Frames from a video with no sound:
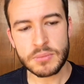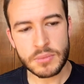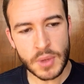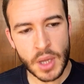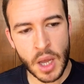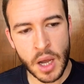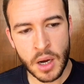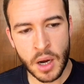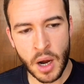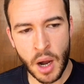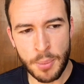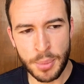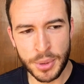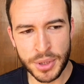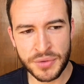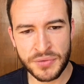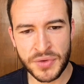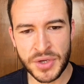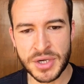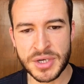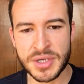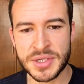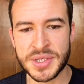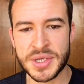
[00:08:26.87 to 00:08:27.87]
a couple of
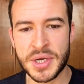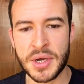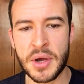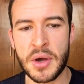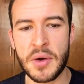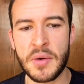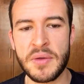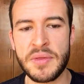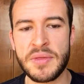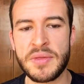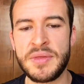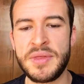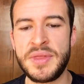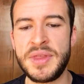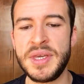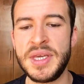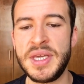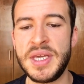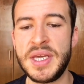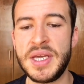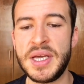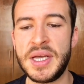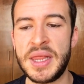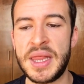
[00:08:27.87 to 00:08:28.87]
years ago,
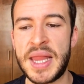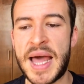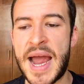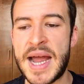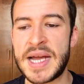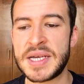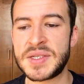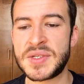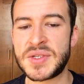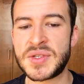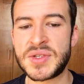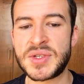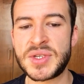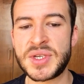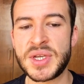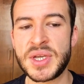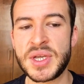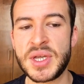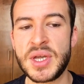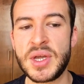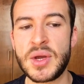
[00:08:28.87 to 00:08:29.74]
the last